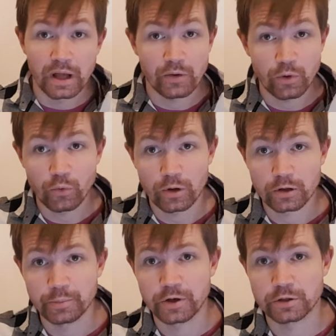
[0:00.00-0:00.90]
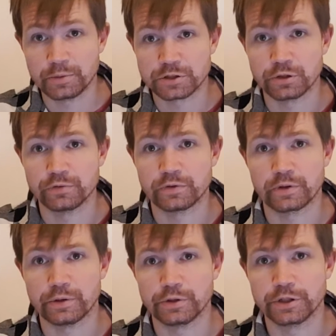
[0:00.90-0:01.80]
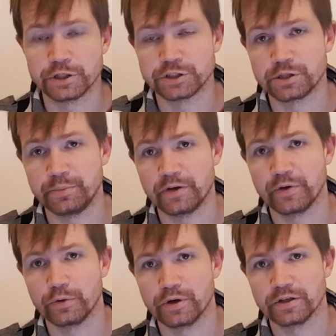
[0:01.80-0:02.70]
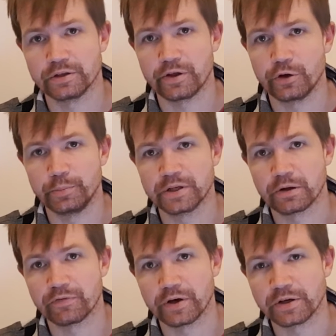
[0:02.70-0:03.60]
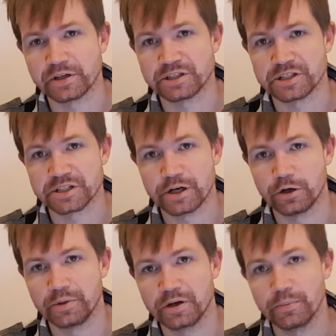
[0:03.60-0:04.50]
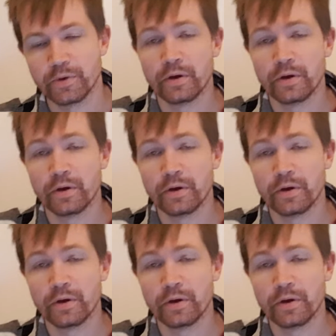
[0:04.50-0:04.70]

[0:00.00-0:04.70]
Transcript: Hi everyone, welcome back to my channel for another interesting review and another Mittelfränkisches Kellerbier.